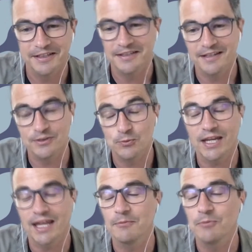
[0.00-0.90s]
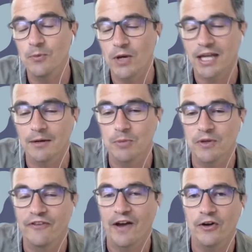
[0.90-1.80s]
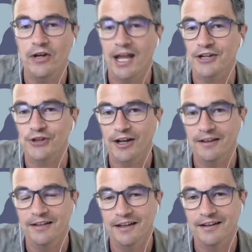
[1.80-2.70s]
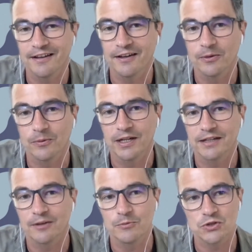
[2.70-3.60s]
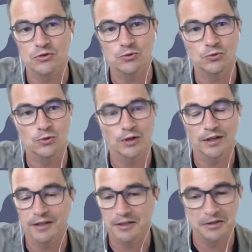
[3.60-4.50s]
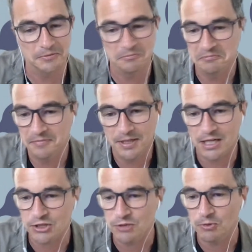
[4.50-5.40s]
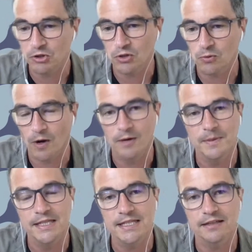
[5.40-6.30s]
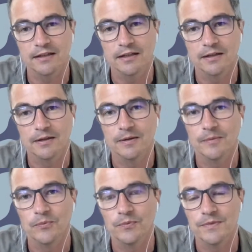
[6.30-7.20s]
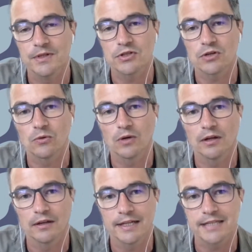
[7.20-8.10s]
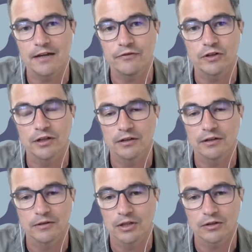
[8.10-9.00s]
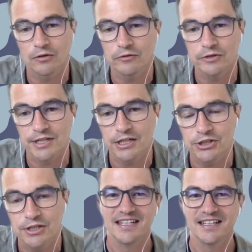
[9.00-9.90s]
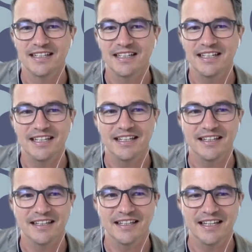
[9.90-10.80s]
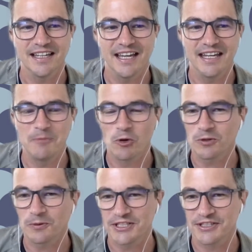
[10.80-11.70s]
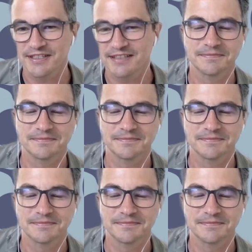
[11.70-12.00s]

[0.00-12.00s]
we can be very agile when it comes to customer requirements. So let's have a conversation. Any more questions?